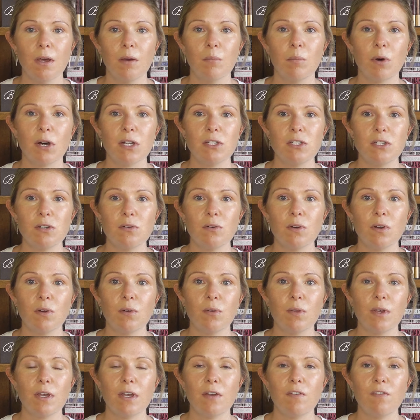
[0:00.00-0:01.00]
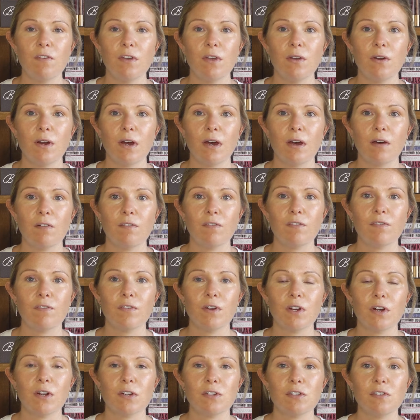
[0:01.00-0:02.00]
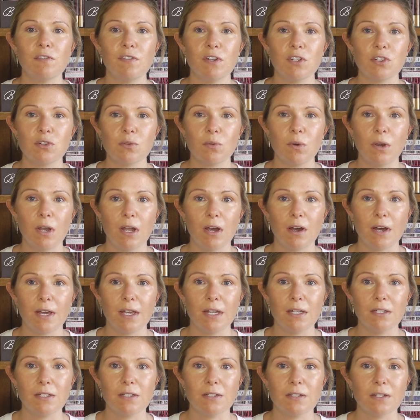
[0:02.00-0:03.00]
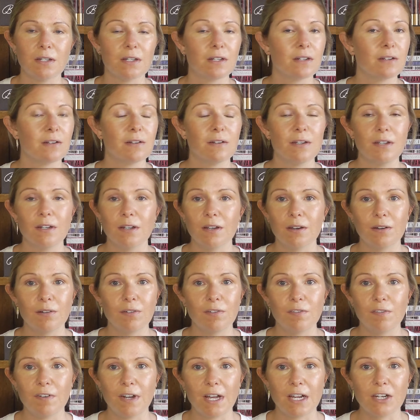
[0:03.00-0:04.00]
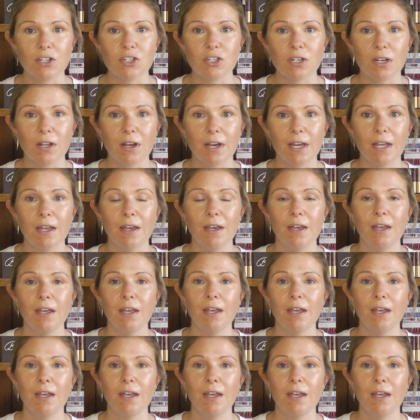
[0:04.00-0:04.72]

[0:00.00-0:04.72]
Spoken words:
but I do know that if you have artificial light and, you know, flashlight,